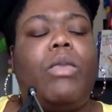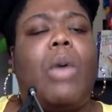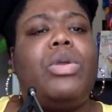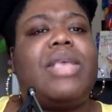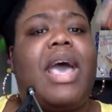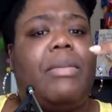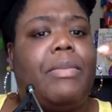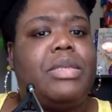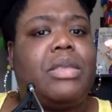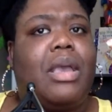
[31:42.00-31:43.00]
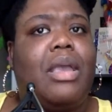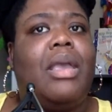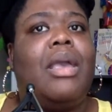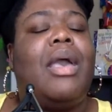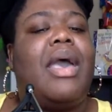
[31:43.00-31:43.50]
I went to Alabama
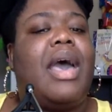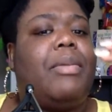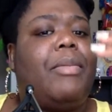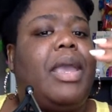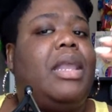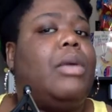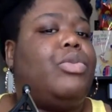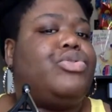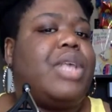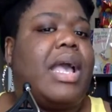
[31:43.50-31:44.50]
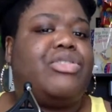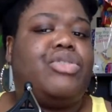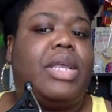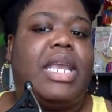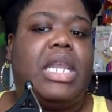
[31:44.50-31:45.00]
State, Alabama A&M, which was
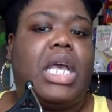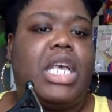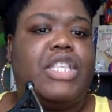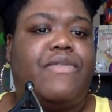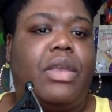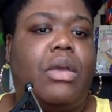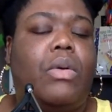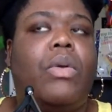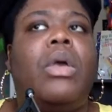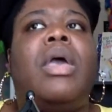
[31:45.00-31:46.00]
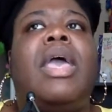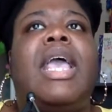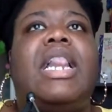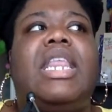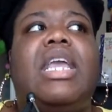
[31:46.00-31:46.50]
actually in Huntsville.
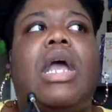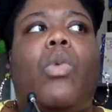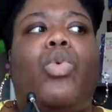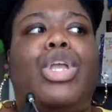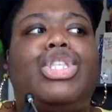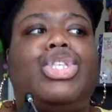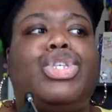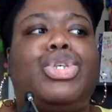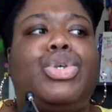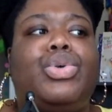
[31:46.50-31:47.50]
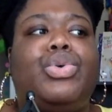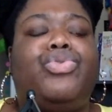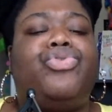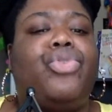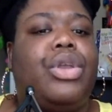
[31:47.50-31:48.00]
Then I went
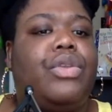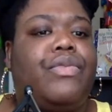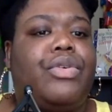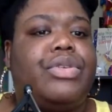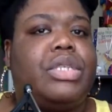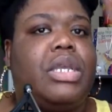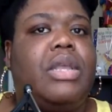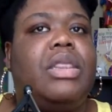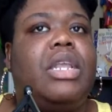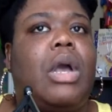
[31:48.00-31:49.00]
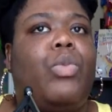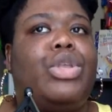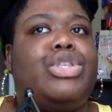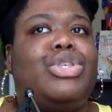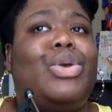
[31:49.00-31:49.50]
to Troy University. Then I
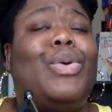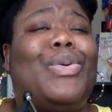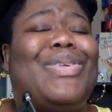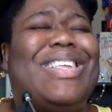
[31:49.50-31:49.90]
went to